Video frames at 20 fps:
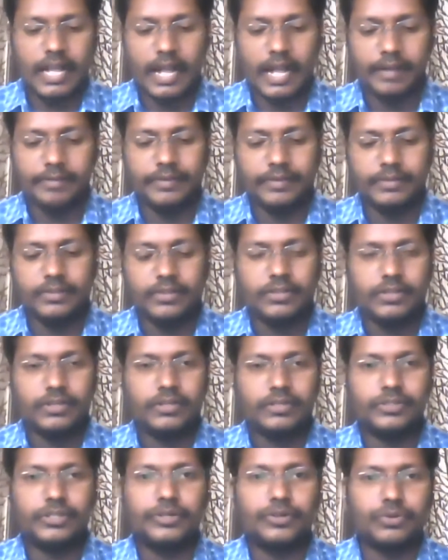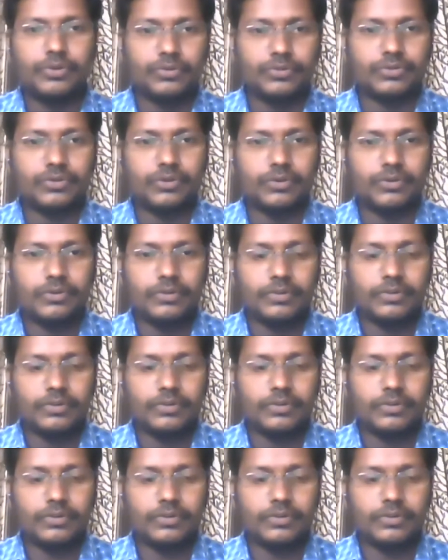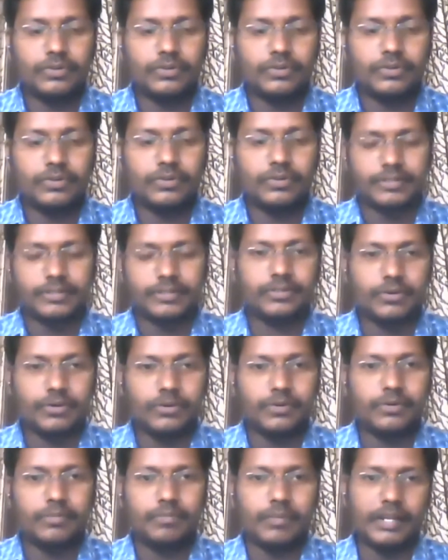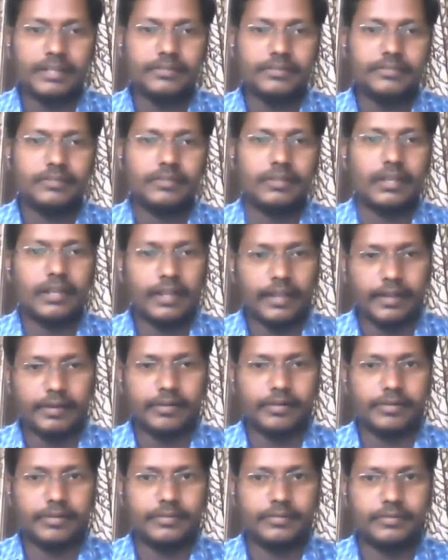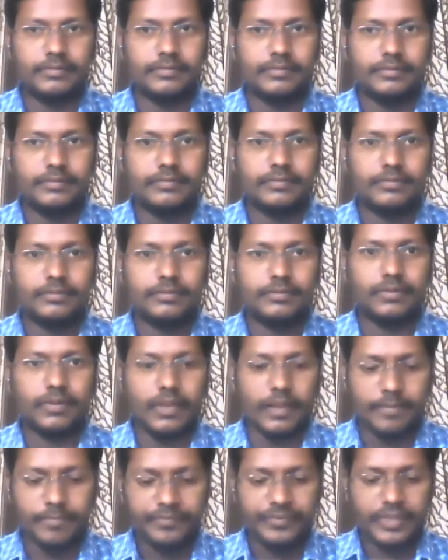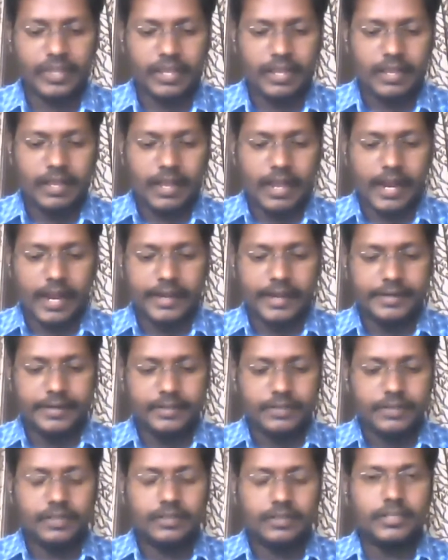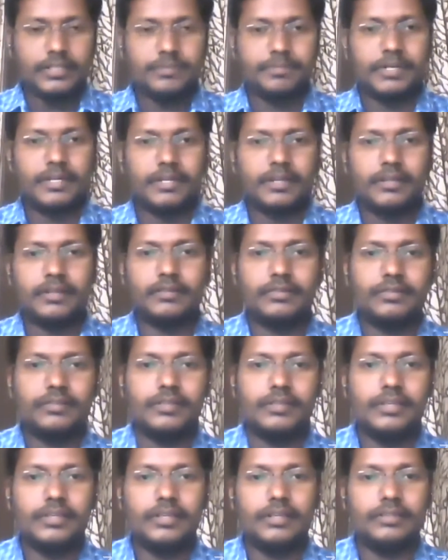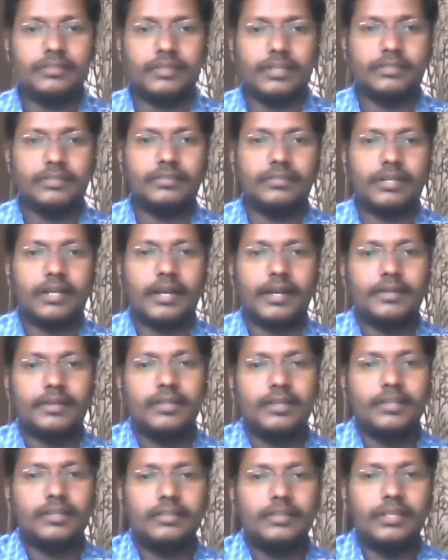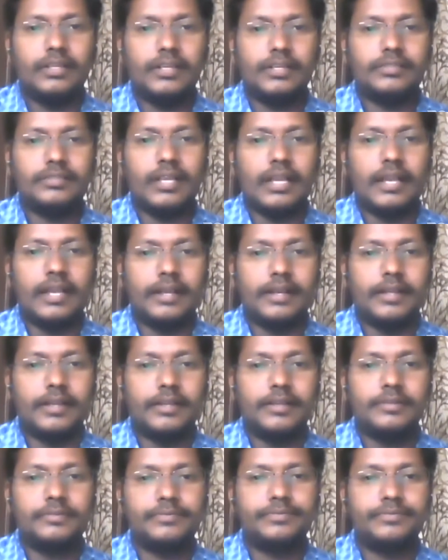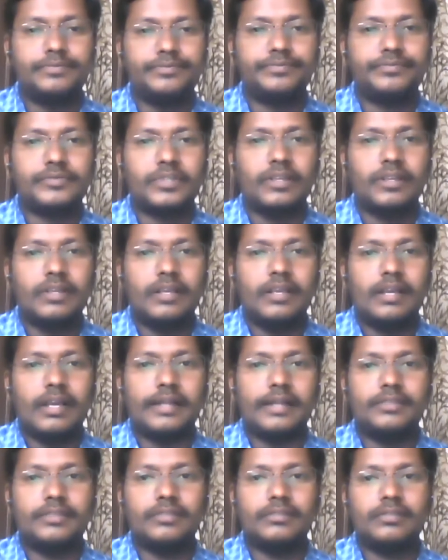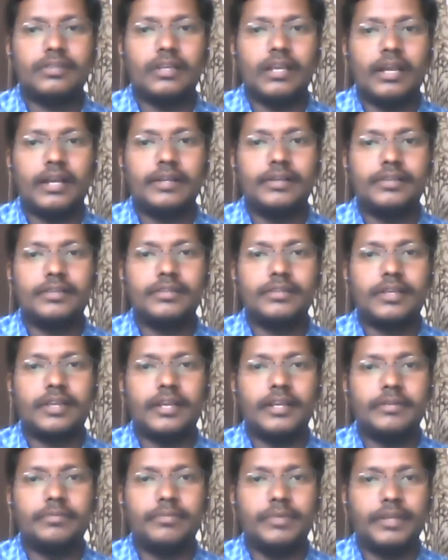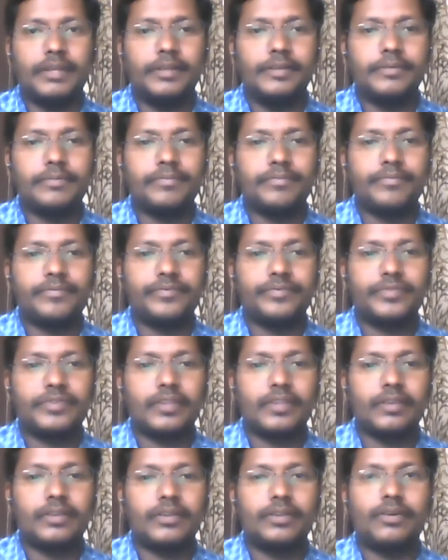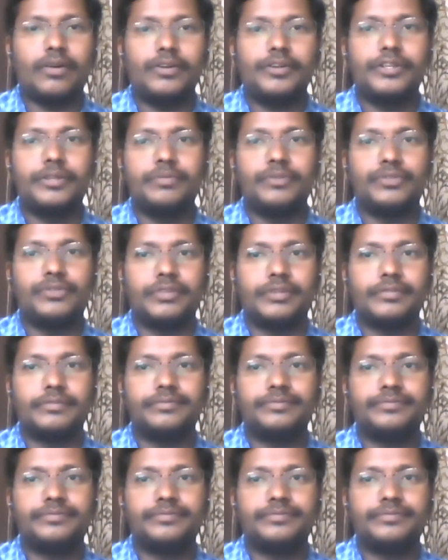having the true score, the actual score plus error. Okay, and this particular theory, it says that there is an error, and this error can be contribution,